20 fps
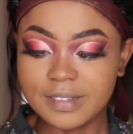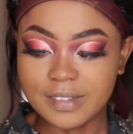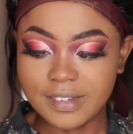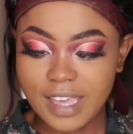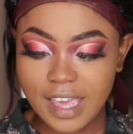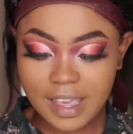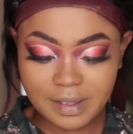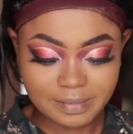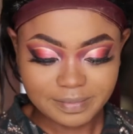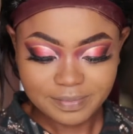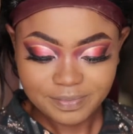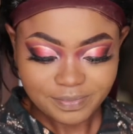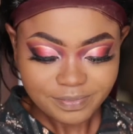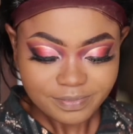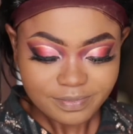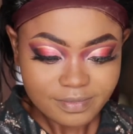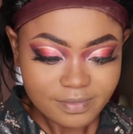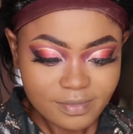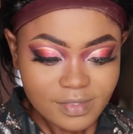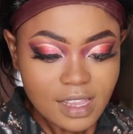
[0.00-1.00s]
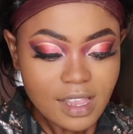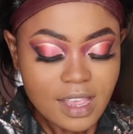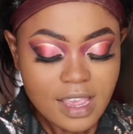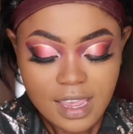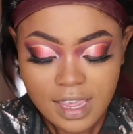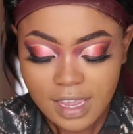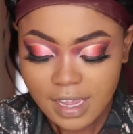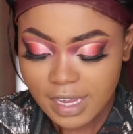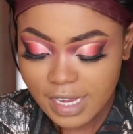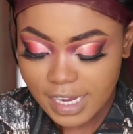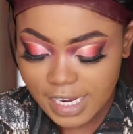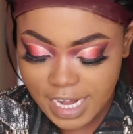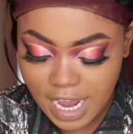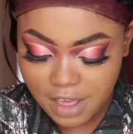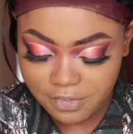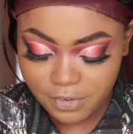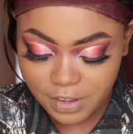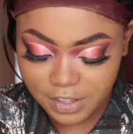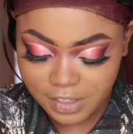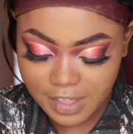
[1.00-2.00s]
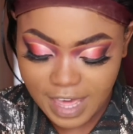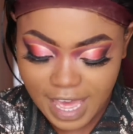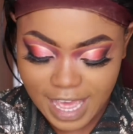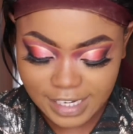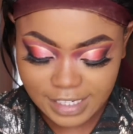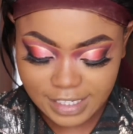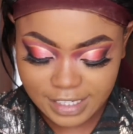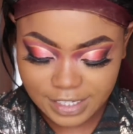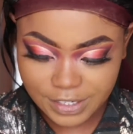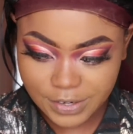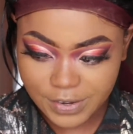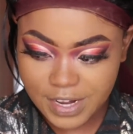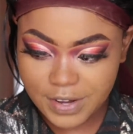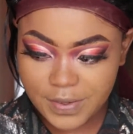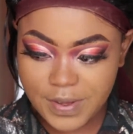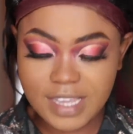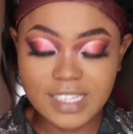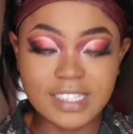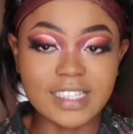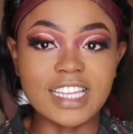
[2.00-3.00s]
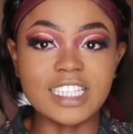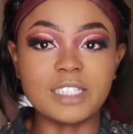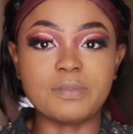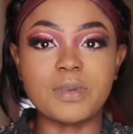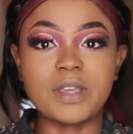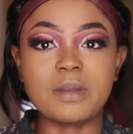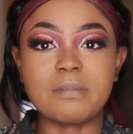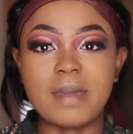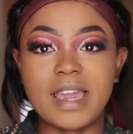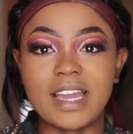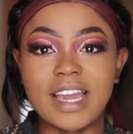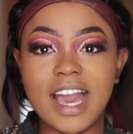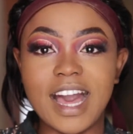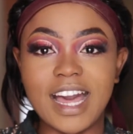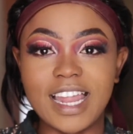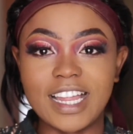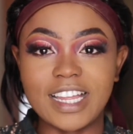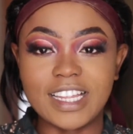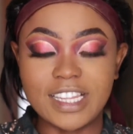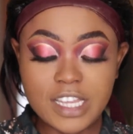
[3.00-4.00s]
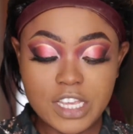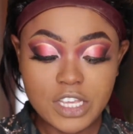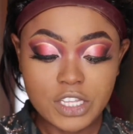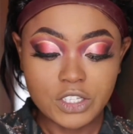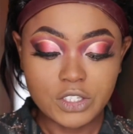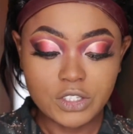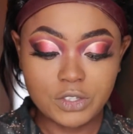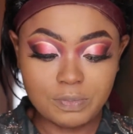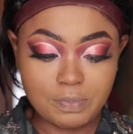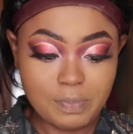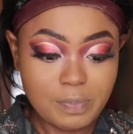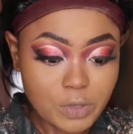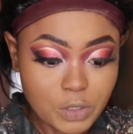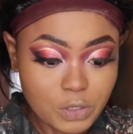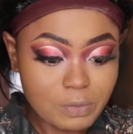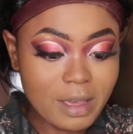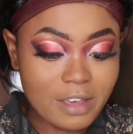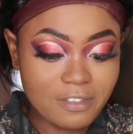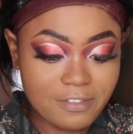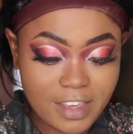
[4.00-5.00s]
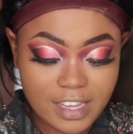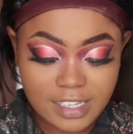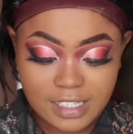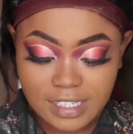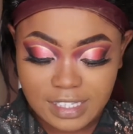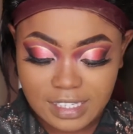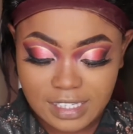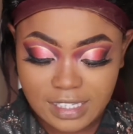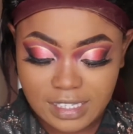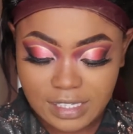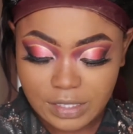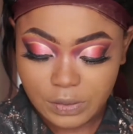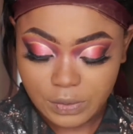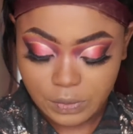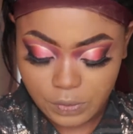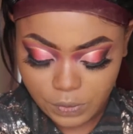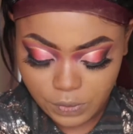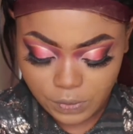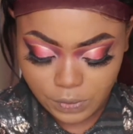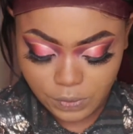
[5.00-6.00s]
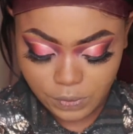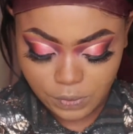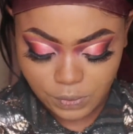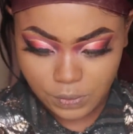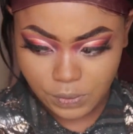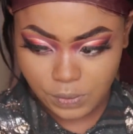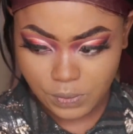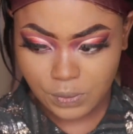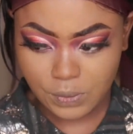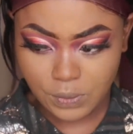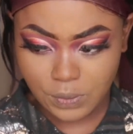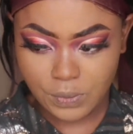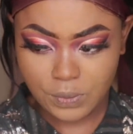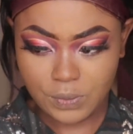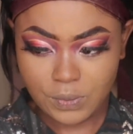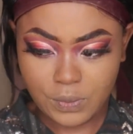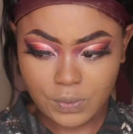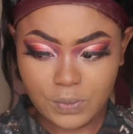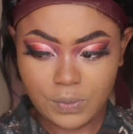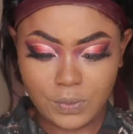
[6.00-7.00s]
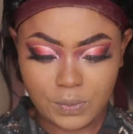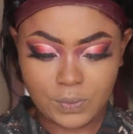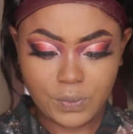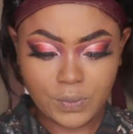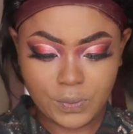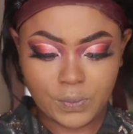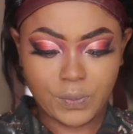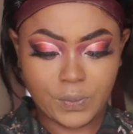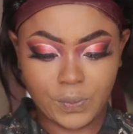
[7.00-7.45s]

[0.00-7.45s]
Okay, enough with that. So anyways, let's bring back color to my face. Ooh.